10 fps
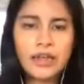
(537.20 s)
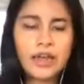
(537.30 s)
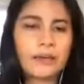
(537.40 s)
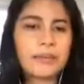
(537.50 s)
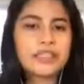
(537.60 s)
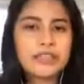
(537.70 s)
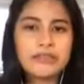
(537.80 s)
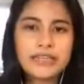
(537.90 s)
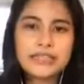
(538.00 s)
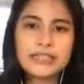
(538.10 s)
Um, but she
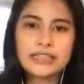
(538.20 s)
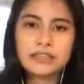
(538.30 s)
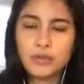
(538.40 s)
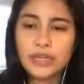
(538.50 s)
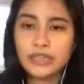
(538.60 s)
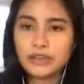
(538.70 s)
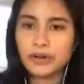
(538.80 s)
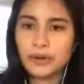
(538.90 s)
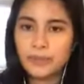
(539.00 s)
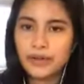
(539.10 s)
runs this weekly
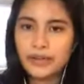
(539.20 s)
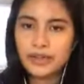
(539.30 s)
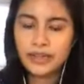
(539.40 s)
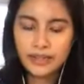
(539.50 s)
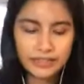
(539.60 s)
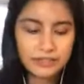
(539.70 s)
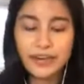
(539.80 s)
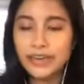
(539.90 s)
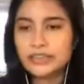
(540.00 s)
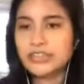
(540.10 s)
group it's
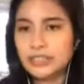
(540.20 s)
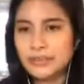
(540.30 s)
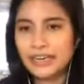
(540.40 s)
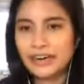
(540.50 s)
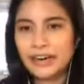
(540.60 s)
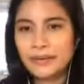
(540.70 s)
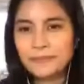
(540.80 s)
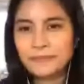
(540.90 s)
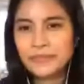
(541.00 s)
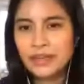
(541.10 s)
very interdisciplinary.
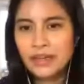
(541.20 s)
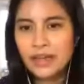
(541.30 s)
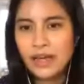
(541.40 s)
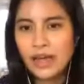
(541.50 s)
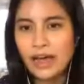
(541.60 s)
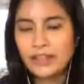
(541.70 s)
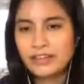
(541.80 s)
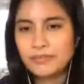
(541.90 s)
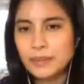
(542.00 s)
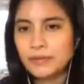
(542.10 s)
Uh, they have people